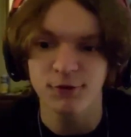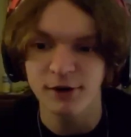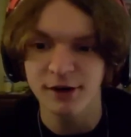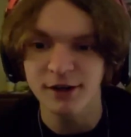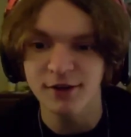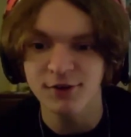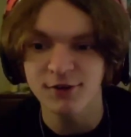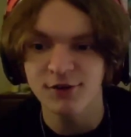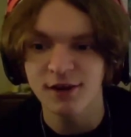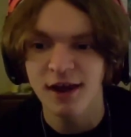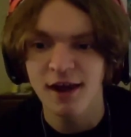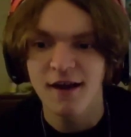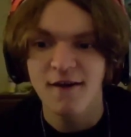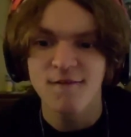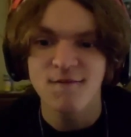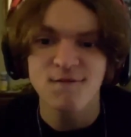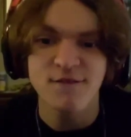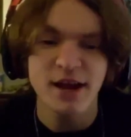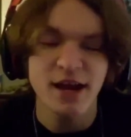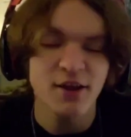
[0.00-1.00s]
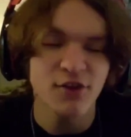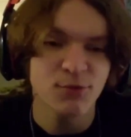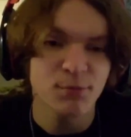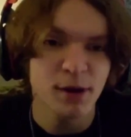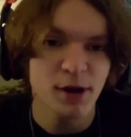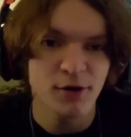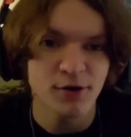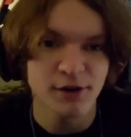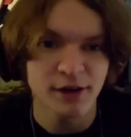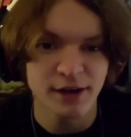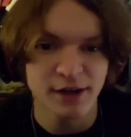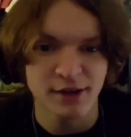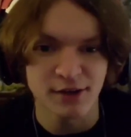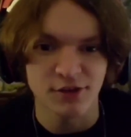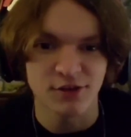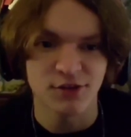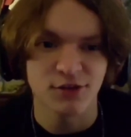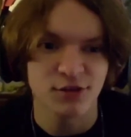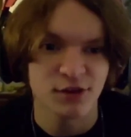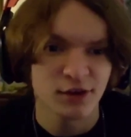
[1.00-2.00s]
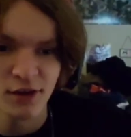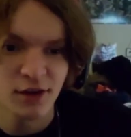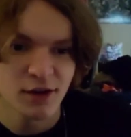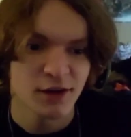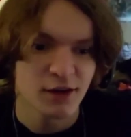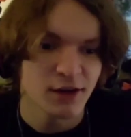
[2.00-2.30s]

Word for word: Freddy's Fazbear Nights.